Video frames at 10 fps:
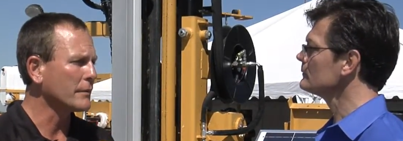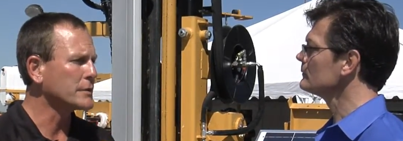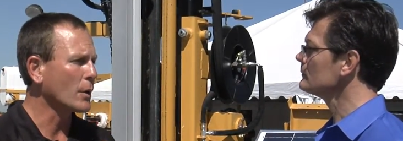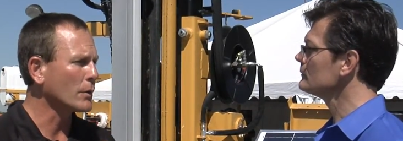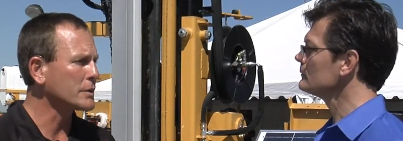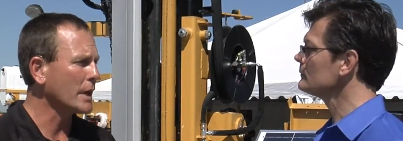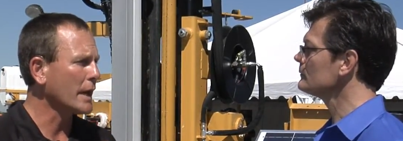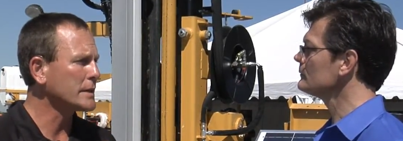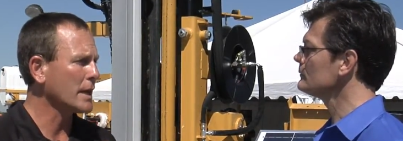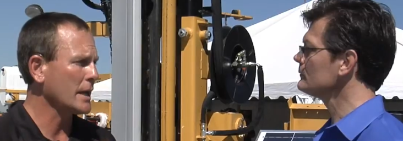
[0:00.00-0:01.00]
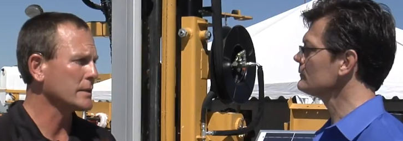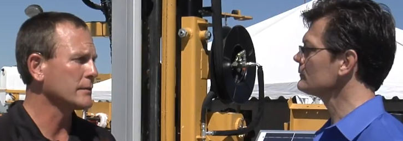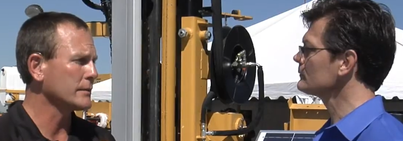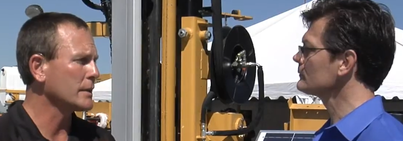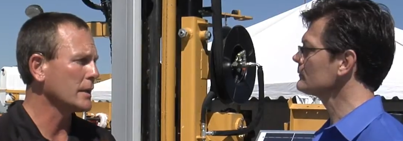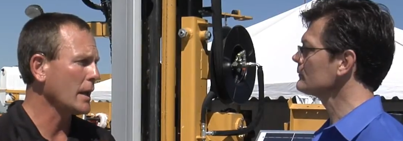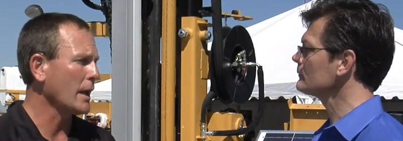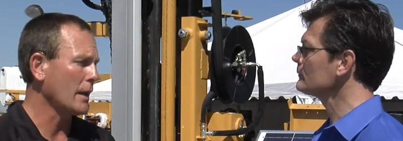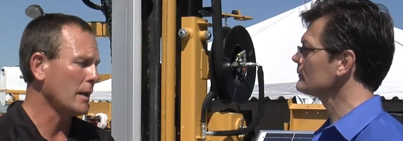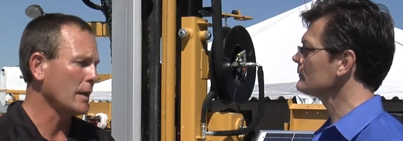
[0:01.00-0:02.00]
Speaker 1: of solar sites as of
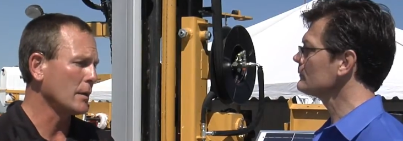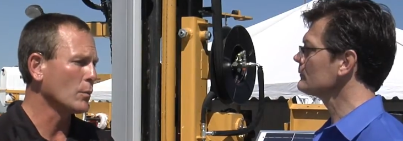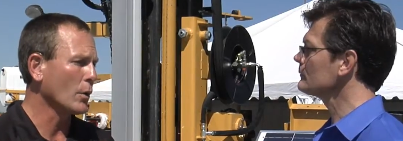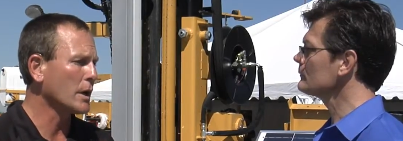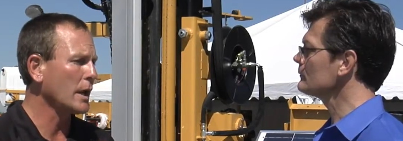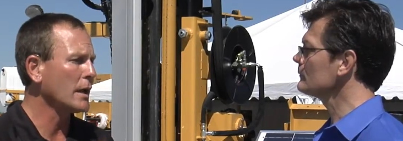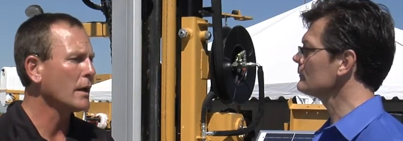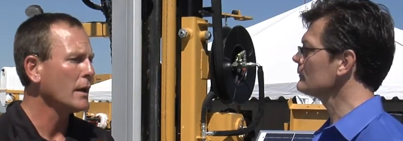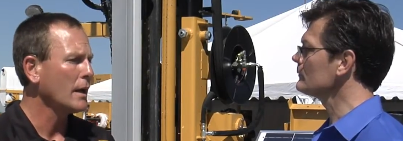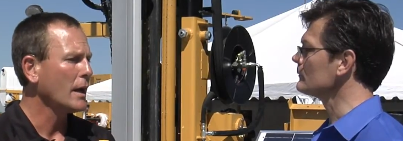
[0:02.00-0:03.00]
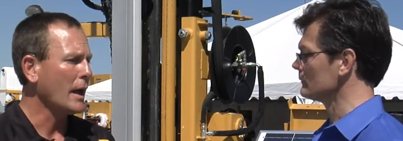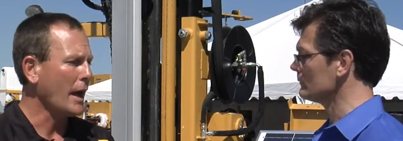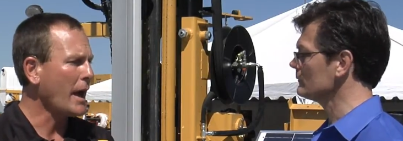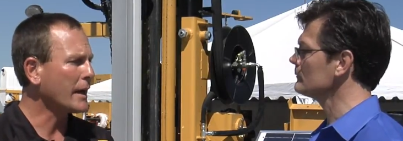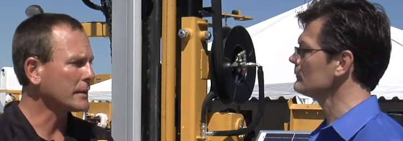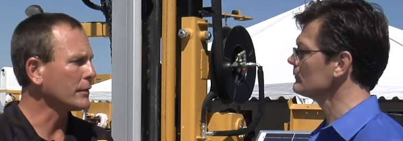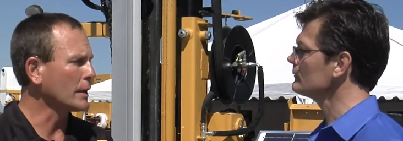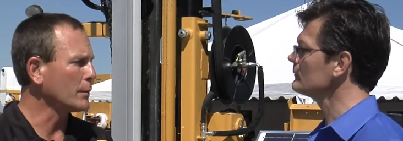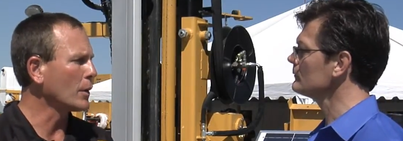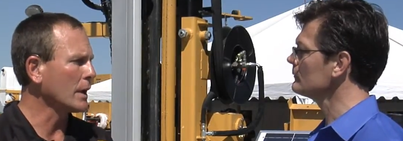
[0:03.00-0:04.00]
uh, and working uh, mm-hmm. uh,
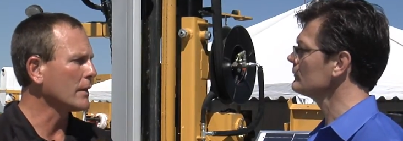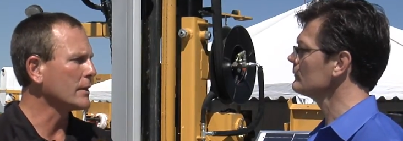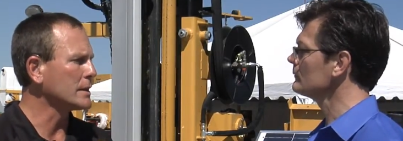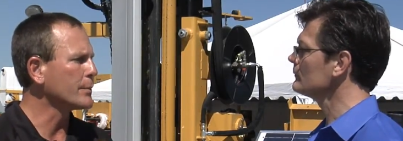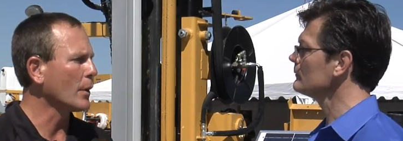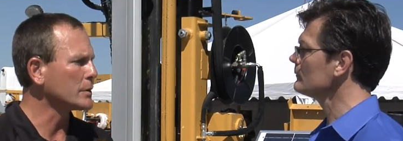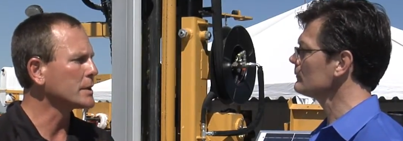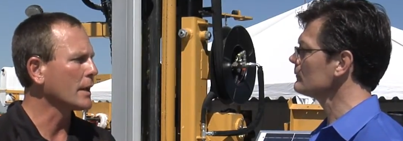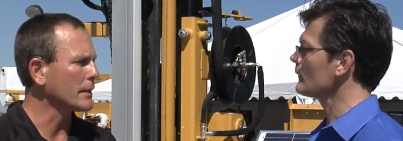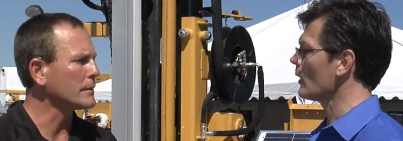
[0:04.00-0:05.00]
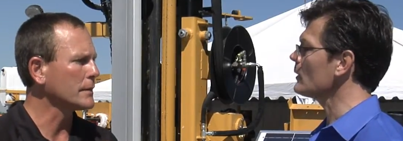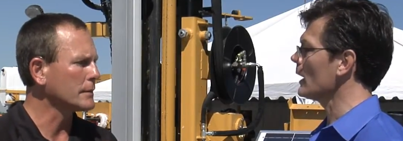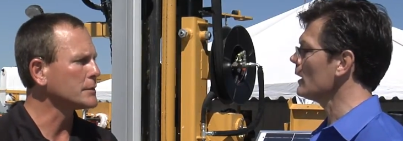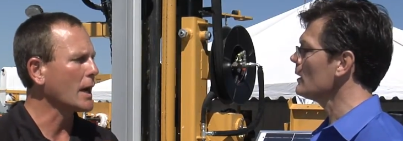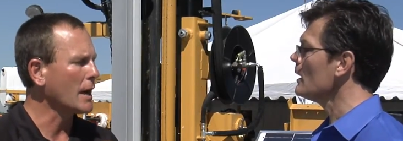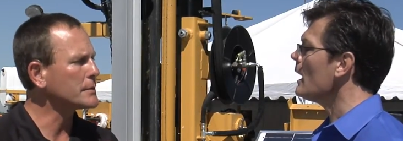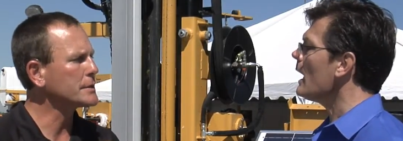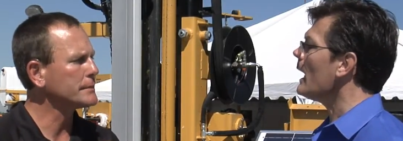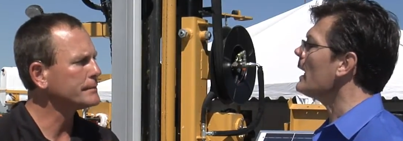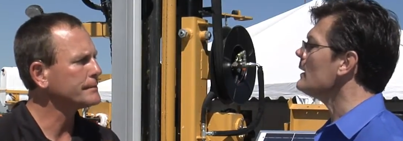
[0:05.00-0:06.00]
actively putting in these posts on the okay.
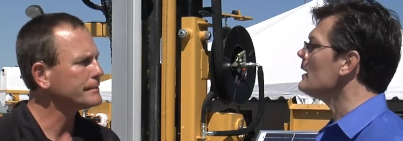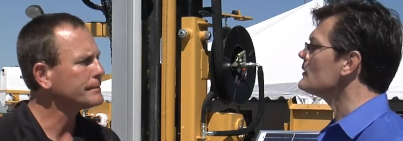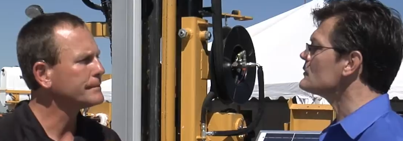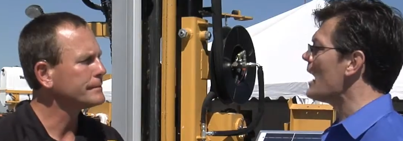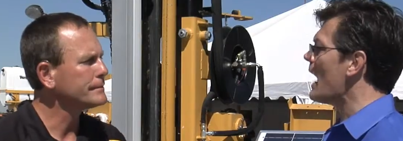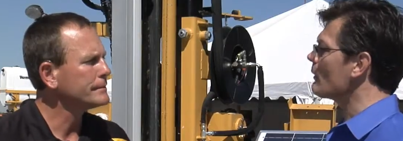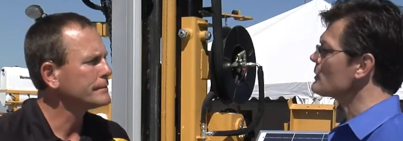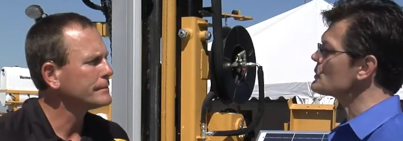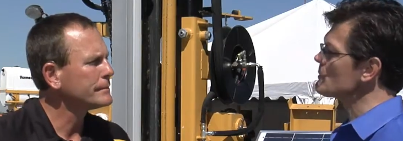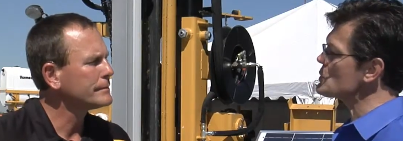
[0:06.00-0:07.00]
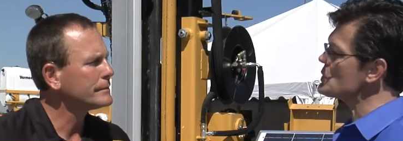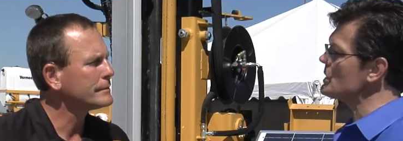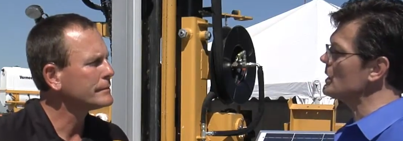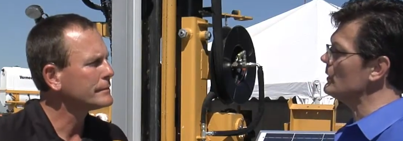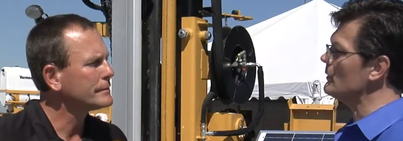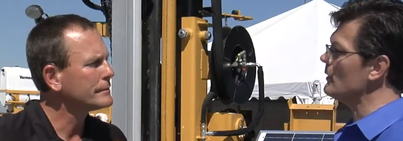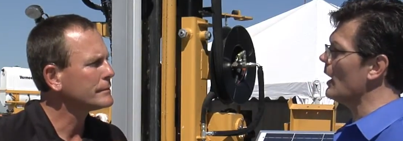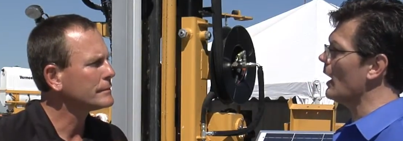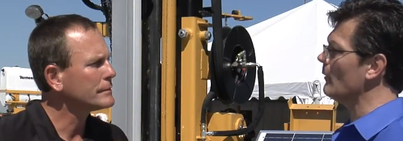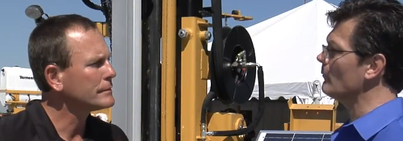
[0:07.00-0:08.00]
jobs.
Speaker 2: It, how does the
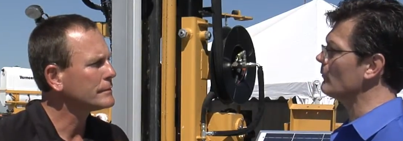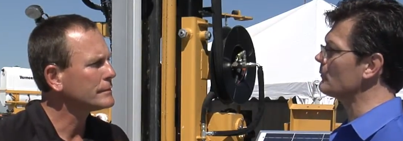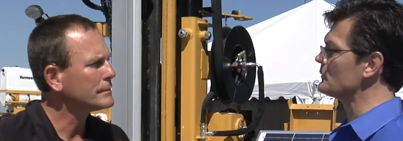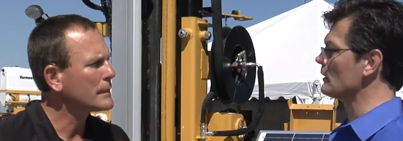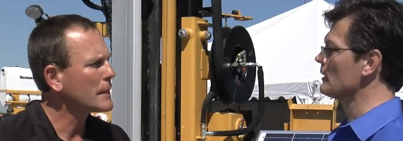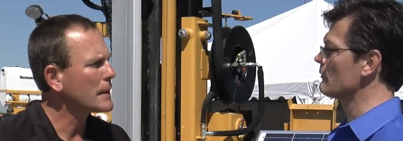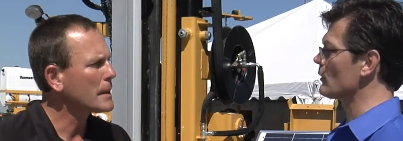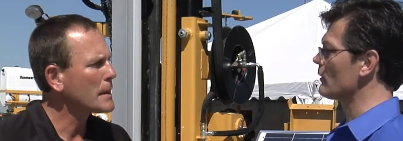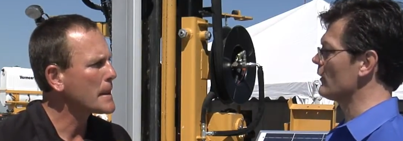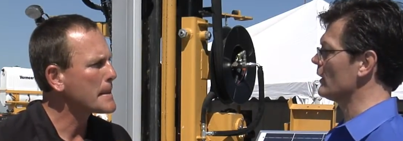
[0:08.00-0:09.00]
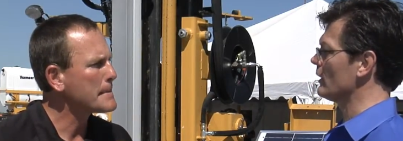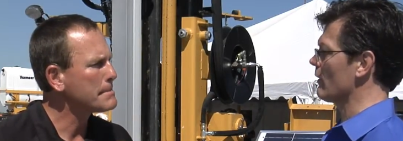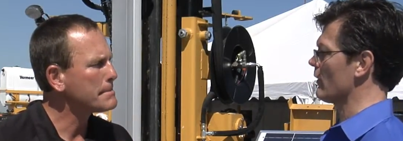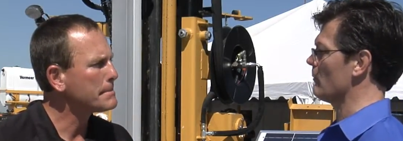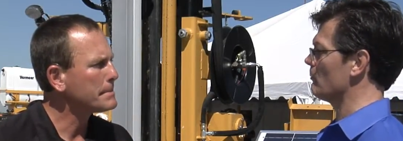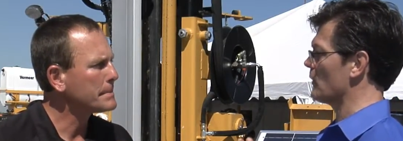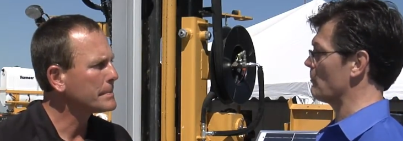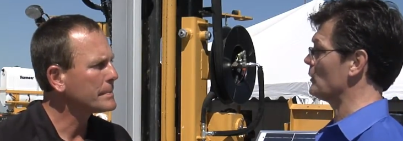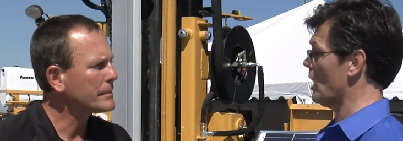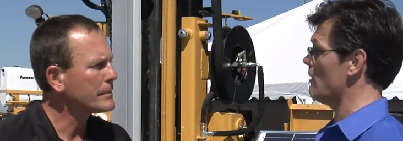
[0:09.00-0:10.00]
machine um, deliver the, the
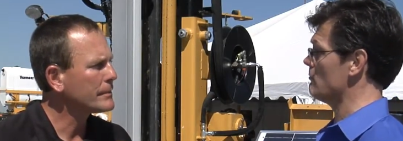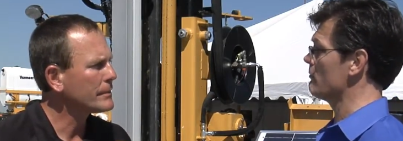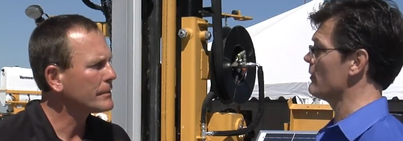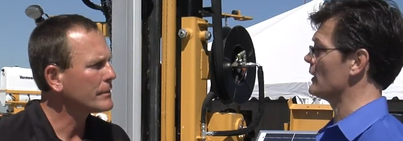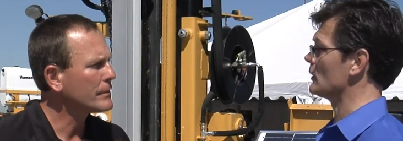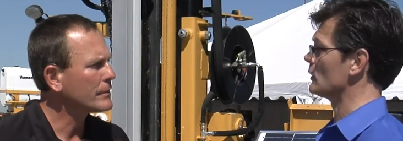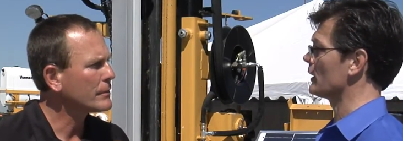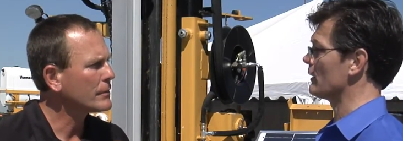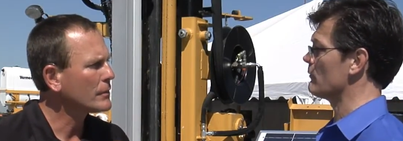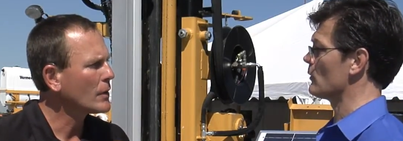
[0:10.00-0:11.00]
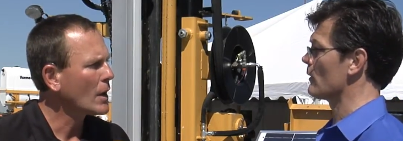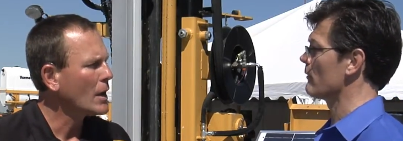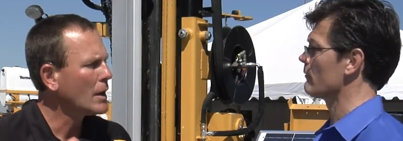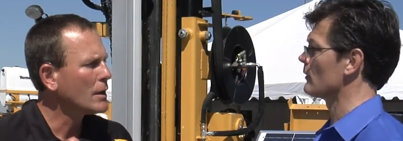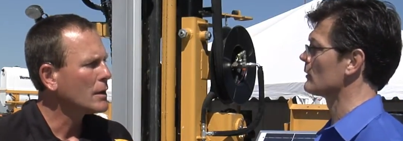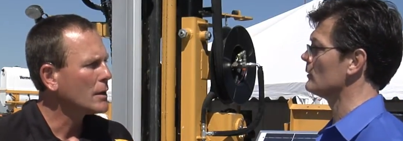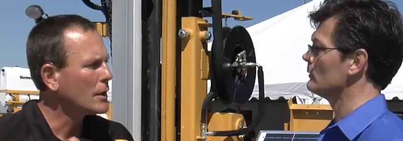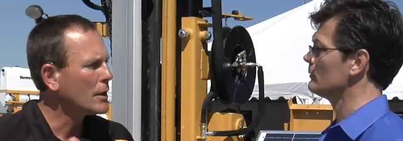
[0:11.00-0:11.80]
the plumb that you're looking for, the vertical